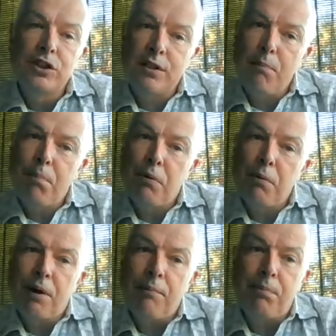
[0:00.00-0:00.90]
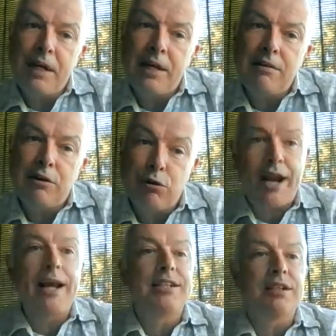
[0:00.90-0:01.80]
simple, but be
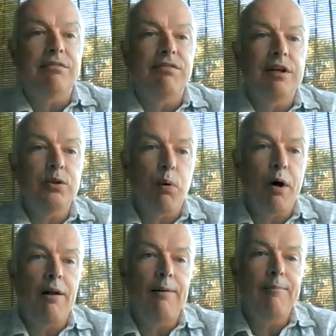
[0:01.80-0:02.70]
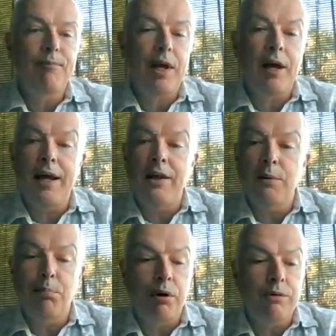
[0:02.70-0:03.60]
creative as well
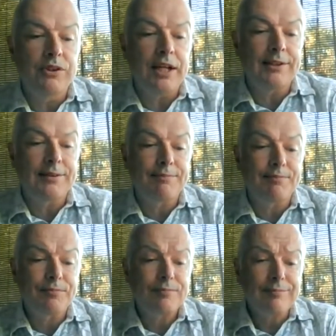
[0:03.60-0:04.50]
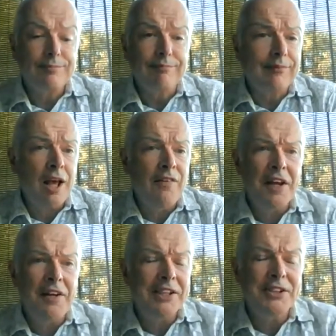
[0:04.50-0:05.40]
in the process.
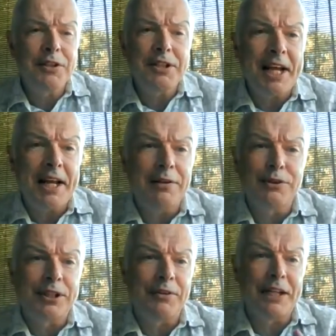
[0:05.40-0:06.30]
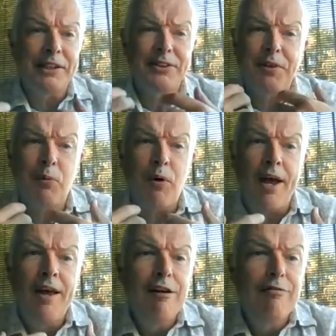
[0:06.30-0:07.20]
And that's not a technical skill. That's something
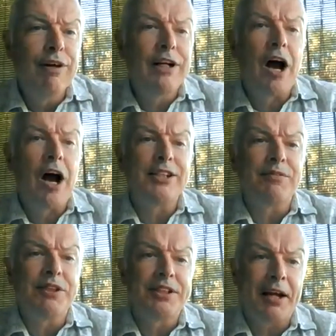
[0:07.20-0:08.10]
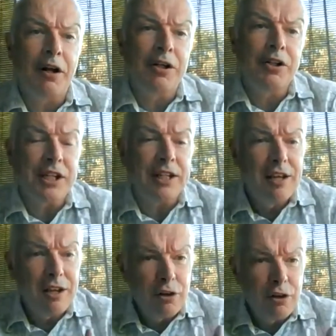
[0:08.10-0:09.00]
where, regardless of the technology,
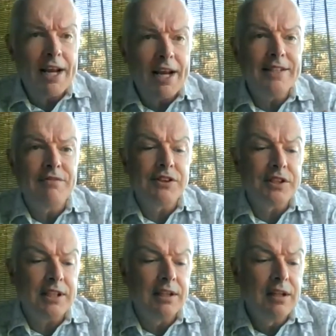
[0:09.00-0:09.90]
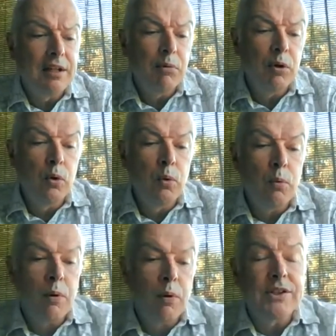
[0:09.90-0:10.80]
creativity will
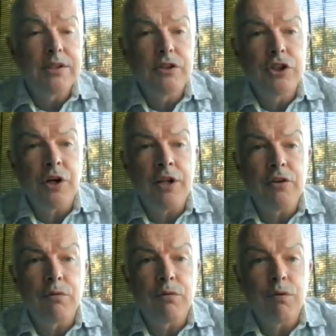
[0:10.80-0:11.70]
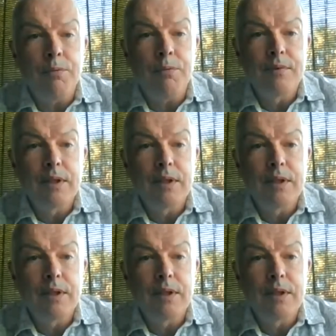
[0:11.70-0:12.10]
always shine through.